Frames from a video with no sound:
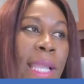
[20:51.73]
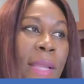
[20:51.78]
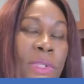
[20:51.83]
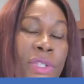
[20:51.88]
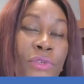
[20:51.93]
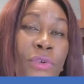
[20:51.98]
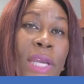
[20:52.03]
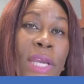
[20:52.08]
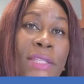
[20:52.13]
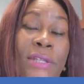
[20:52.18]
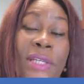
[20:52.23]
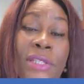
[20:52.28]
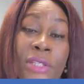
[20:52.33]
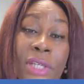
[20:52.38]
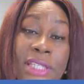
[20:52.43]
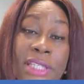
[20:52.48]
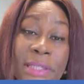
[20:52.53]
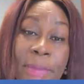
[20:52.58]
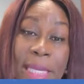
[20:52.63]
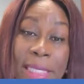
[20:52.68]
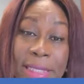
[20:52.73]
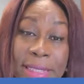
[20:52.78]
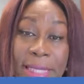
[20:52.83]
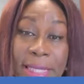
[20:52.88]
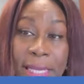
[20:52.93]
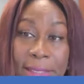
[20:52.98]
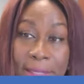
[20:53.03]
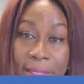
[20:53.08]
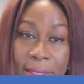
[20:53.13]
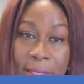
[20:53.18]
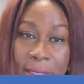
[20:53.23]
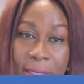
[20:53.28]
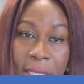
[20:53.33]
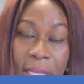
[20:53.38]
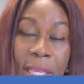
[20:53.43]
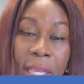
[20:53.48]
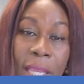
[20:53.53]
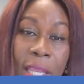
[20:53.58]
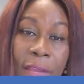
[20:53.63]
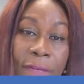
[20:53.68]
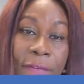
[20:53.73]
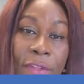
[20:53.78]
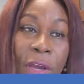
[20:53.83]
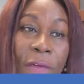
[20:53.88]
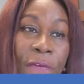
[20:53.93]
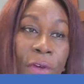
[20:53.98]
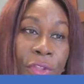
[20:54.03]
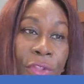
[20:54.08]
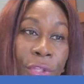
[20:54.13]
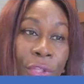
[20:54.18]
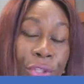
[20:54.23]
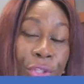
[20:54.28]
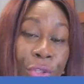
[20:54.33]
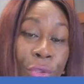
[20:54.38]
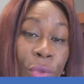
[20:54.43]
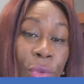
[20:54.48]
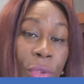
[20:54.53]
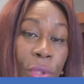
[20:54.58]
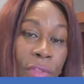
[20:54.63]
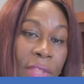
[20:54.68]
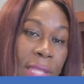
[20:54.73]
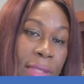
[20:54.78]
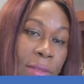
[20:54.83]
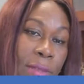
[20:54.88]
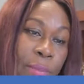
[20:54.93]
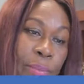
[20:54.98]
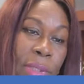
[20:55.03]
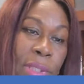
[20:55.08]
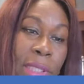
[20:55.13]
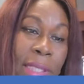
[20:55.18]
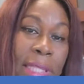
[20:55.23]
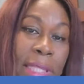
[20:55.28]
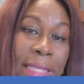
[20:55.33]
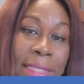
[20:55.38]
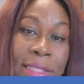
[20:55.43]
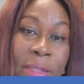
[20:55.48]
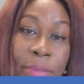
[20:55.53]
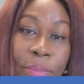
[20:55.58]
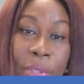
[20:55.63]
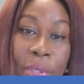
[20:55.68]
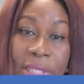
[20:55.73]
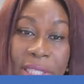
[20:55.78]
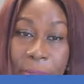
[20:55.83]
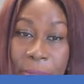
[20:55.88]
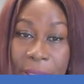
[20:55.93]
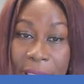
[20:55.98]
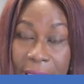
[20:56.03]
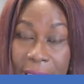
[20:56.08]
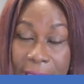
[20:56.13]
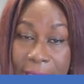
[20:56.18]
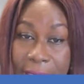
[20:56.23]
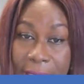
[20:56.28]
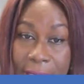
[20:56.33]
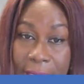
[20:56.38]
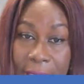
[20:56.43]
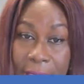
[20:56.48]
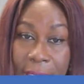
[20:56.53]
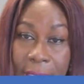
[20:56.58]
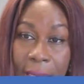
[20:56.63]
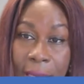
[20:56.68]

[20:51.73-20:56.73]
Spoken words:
was trying to adjust my status, if not for the new law that Bill Clinton put in place,